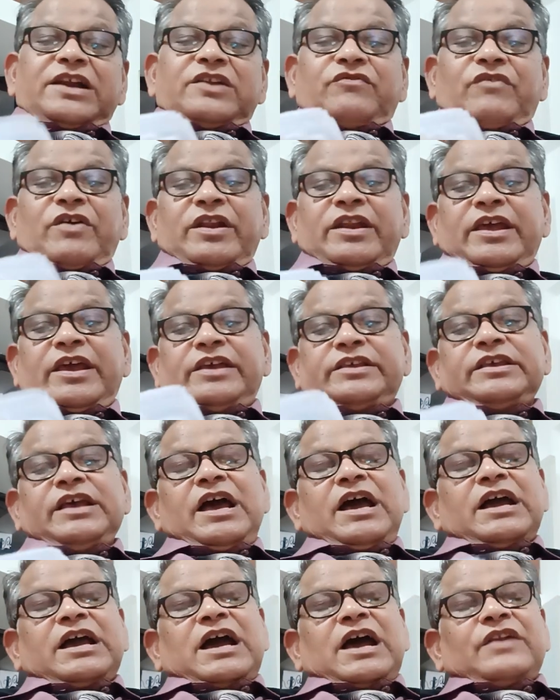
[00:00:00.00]
one is
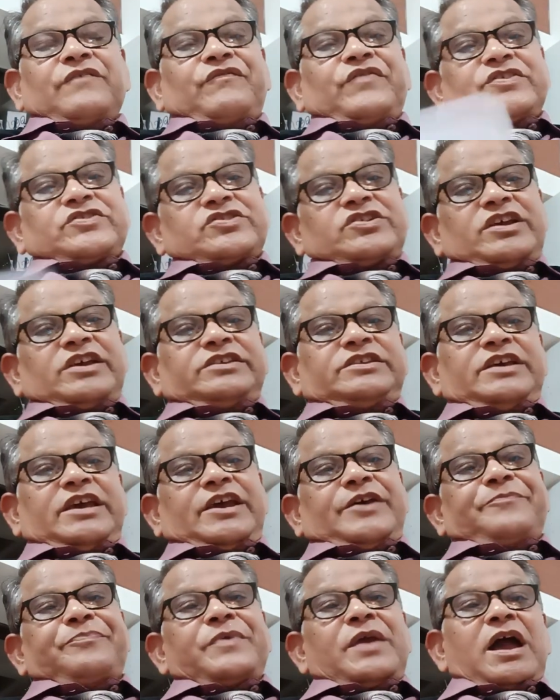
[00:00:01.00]
confession is
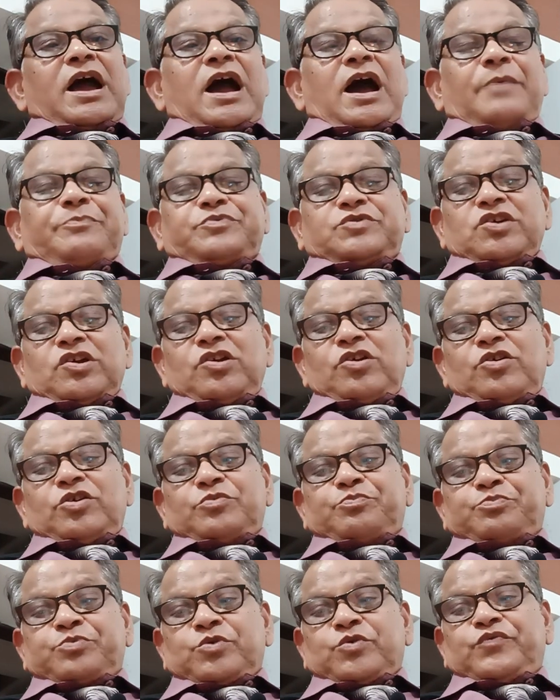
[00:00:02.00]
the
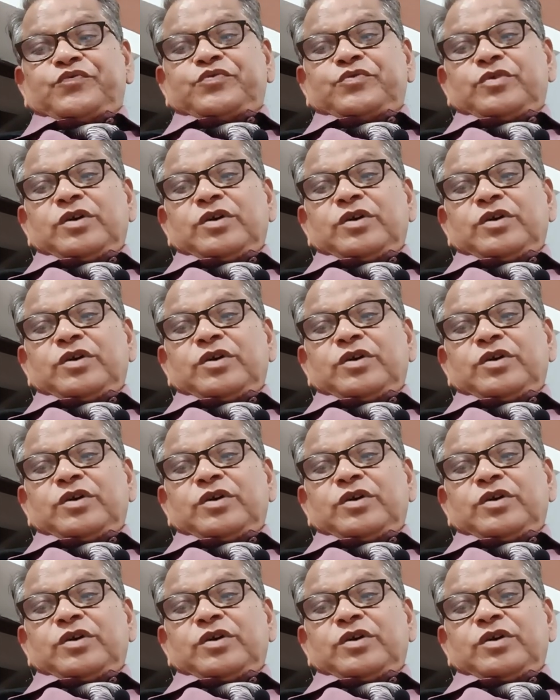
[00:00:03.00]
absolute proof.